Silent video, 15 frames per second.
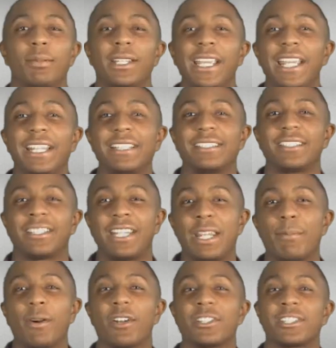Please
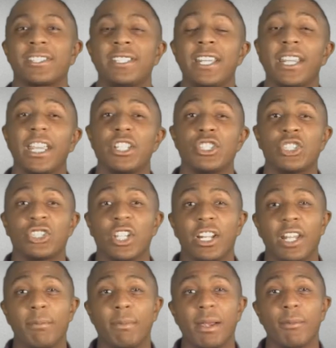keep our sick and shut
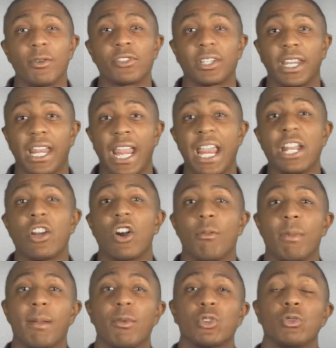in members and our
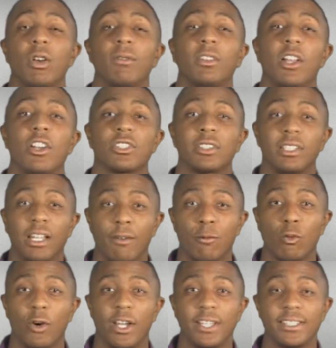members who have lost loved
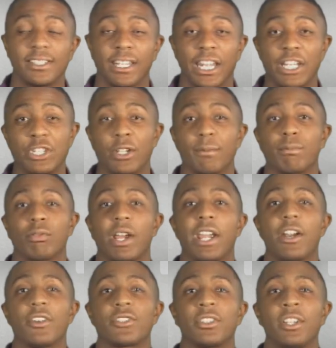ones in your
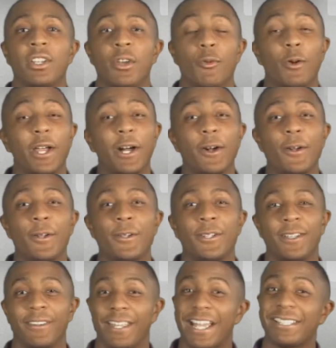prayers. Well,
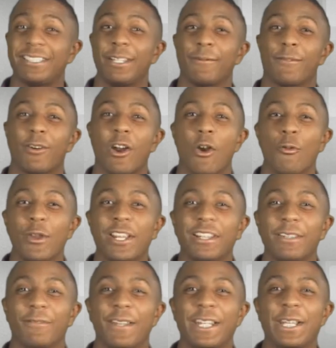that's it for our
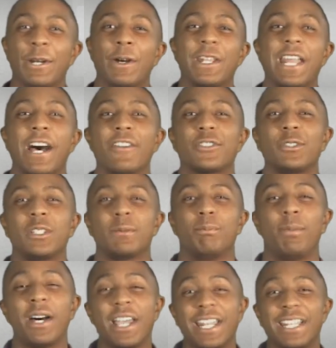weekly video announcements,
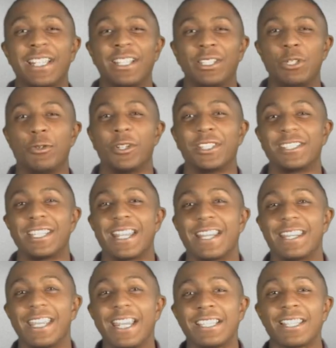but you can see
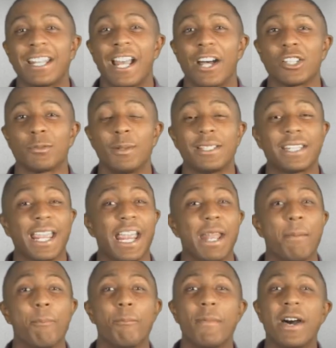these announcements
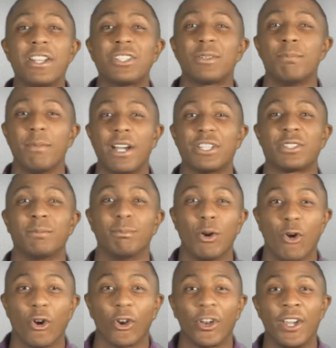and much, much
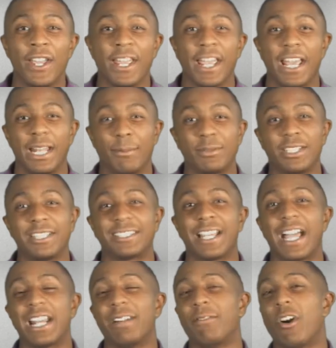more at
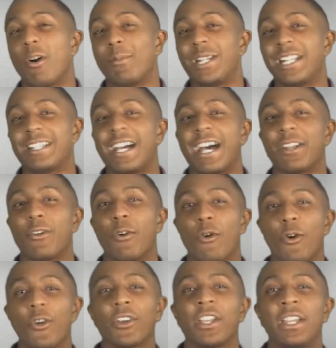
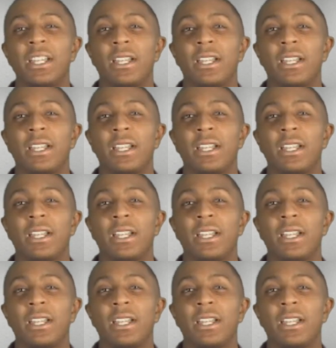mtzionofalbany.org.